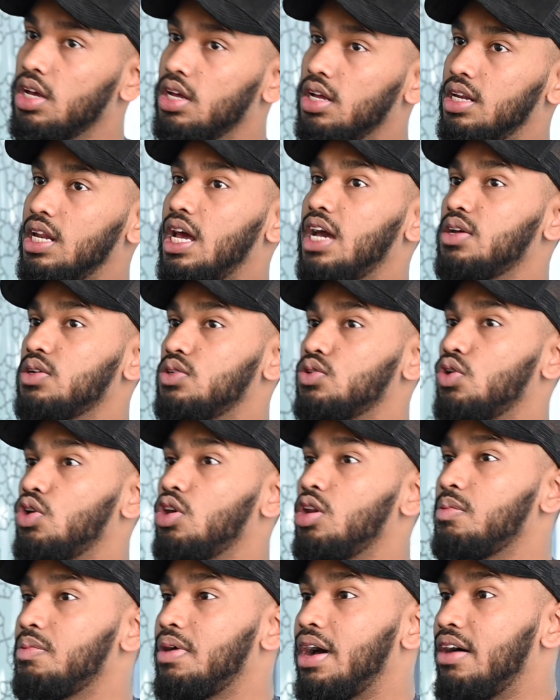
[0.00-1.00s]
now you're
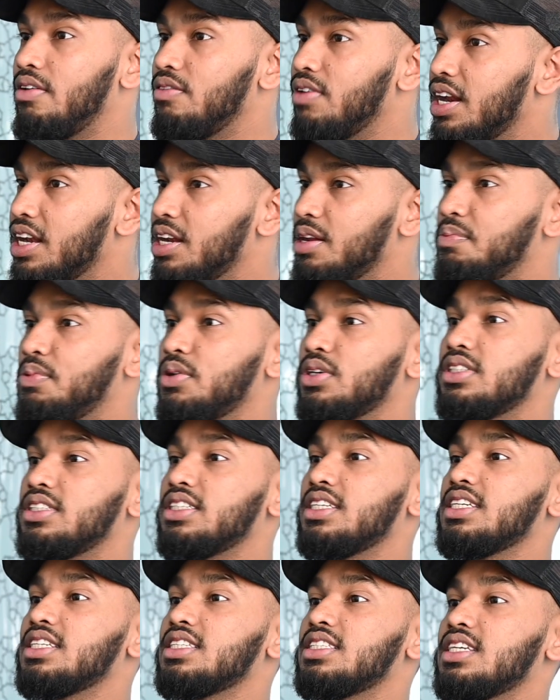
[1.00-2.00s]
talking about rent
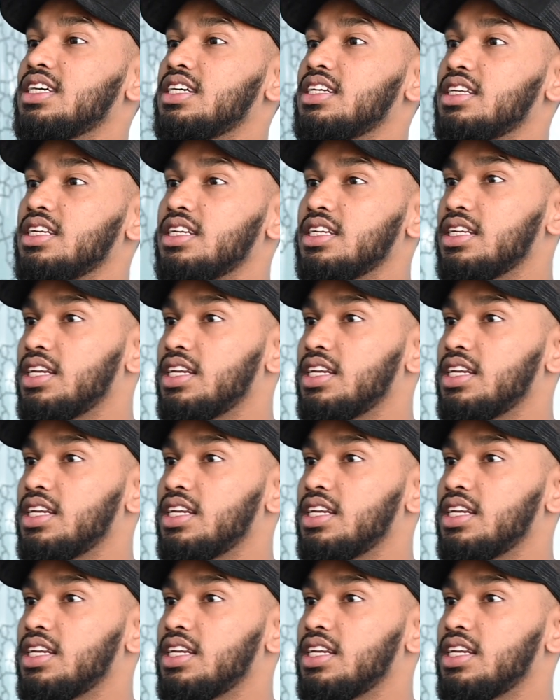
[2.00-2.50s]
deposits and